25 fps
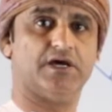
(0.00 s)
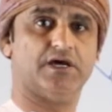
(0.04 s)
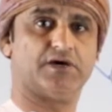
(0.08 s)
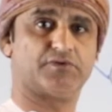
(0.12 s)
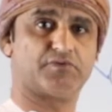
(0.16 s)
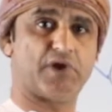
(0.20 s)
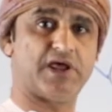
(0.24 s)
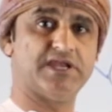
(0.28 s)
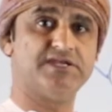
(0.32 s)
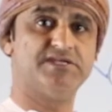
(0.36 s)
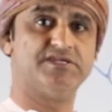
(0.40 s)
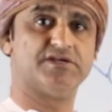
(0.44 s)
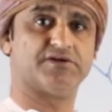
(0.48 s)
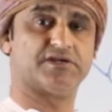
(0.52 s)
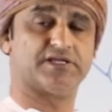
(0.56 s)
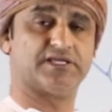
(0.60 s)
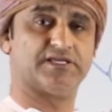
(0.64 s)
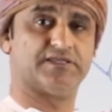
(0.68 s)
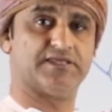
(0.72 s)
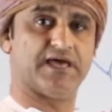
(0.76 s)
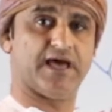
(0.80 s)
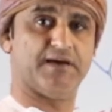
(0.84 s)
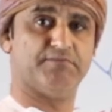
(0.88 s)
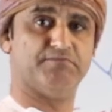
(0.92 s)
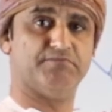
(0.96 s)
rendering
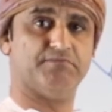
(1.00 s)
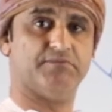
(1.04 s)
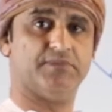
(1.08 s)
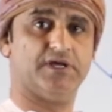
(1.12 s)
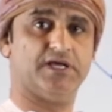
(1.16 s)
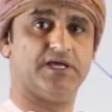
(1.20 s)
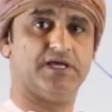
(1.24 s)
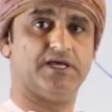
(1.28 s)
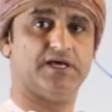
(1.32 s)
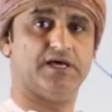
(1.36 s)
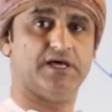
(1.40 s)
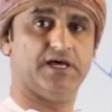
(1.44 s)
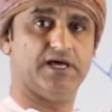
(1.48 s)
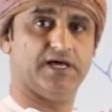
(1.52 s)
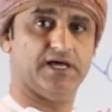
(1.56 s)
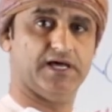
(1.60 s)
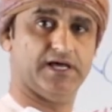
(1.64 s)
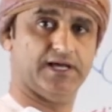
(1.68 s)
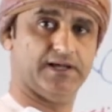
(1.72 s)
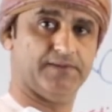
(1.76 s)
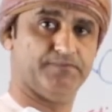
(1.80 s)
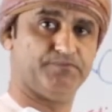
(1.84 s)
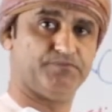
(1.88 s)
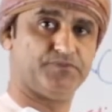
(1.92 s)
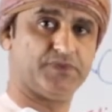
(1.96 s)
them
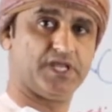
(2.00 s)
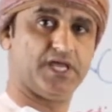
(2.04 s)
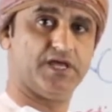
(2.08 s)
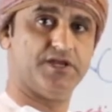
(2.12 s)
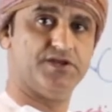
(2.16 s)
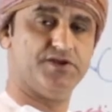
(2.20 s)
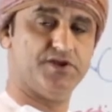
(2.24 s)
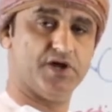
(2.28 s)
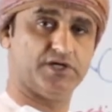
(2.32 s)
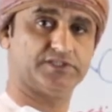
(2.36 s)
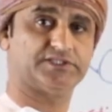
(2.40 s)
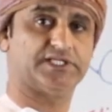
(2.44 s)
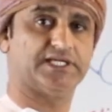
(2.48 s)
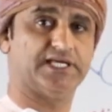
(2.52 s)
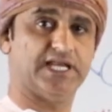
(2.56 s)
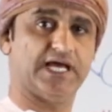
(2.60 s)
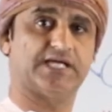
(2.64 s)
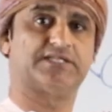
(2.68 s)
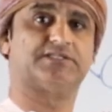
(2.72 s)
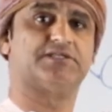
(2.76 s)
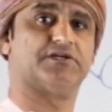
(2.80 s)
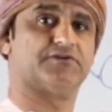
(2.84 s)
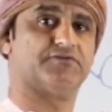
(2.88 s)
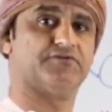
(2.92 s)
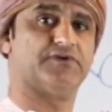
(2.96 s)
not
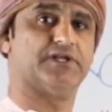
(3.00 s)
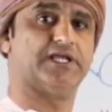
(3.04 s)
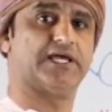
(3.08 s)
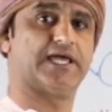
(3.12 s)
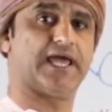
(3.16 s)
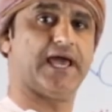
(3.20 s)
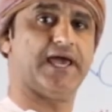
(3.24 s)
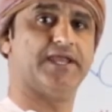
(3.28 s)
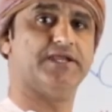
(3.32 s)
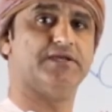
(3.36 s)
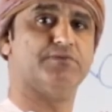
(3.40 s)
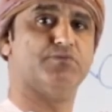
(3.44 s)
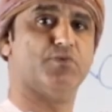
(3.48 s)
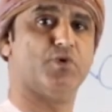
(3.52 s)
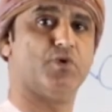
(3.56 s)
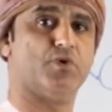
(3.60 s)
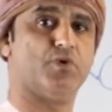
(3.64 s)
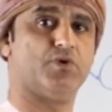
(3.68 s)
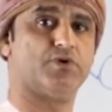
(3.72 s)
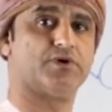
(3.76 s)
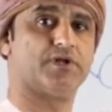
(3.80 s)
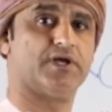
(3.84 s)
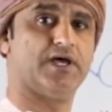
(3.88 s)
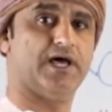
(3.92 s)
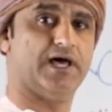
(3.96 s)
electrophilic anymore,